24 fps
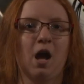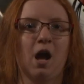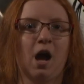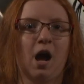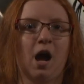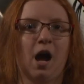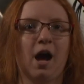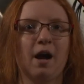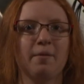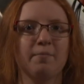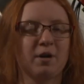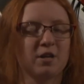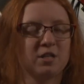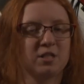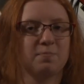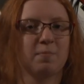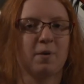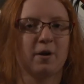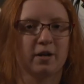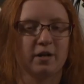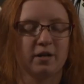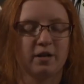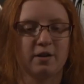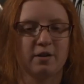I'm not
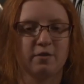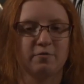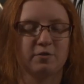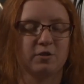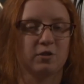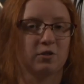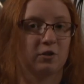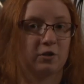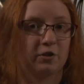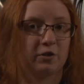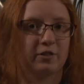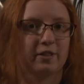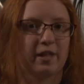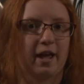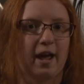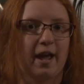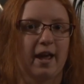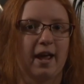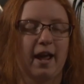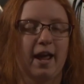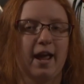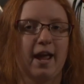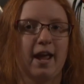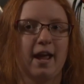smart enough to learn
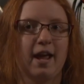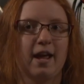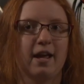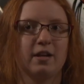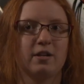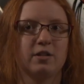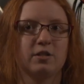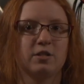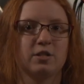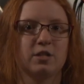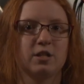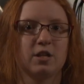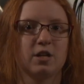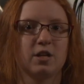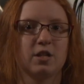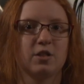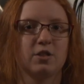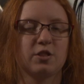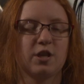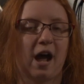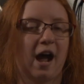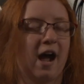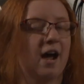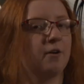that. And
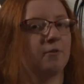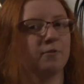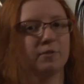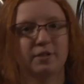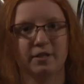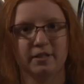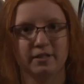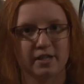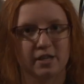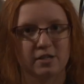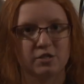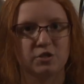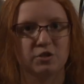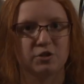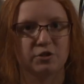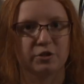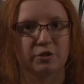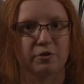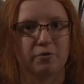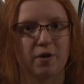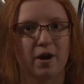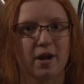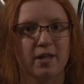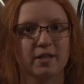I don't think that's
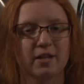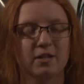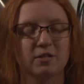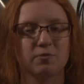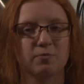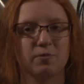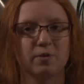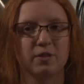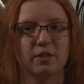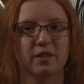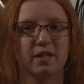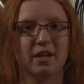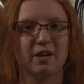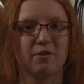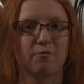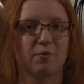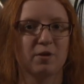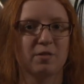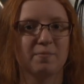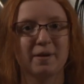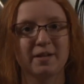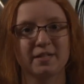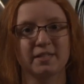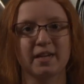true. And that's one thing
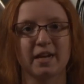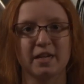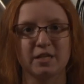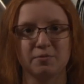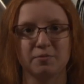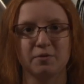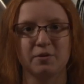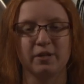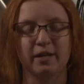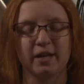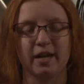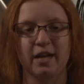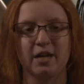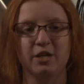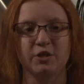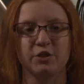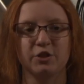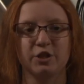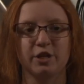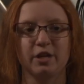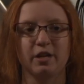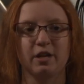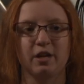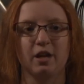with my science
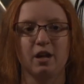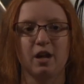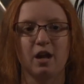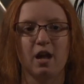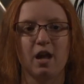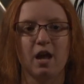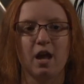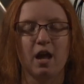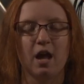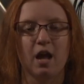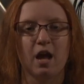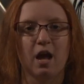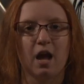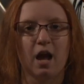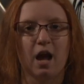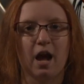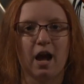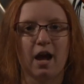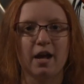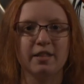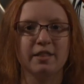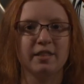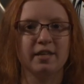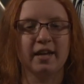communication.
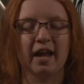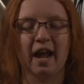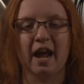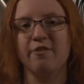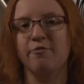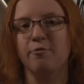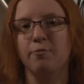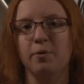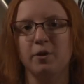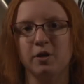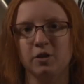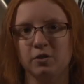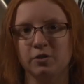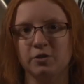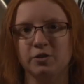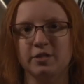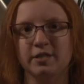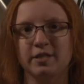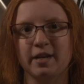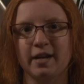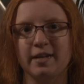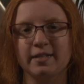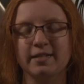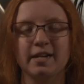I think everyone can learn
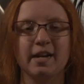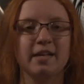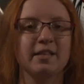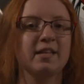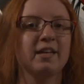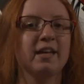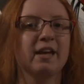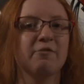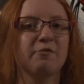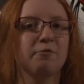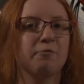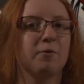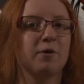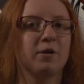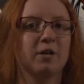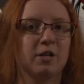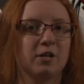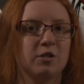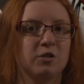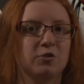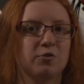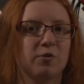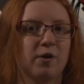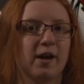science, and I think everyone
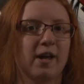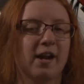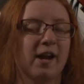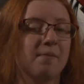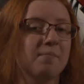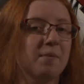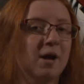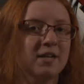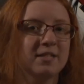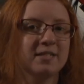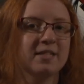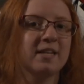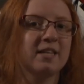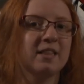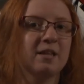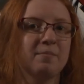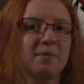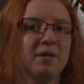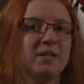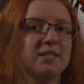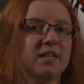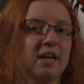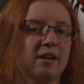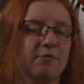can enjoy it. And I'm not saying that
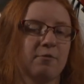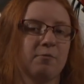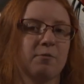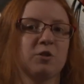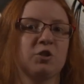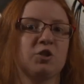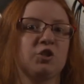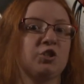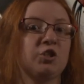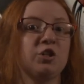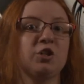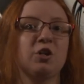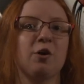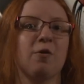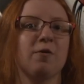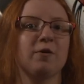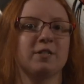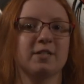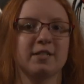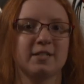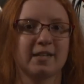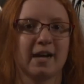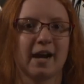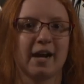means everyone should go
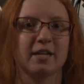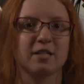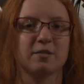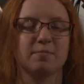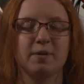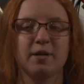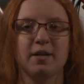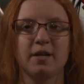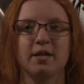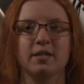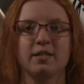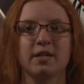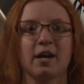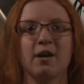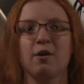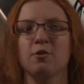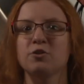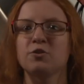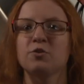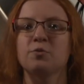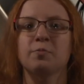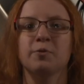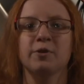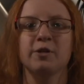into science, because I
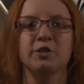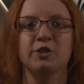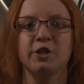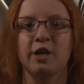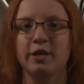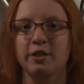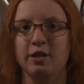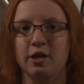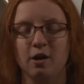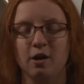also appreciate the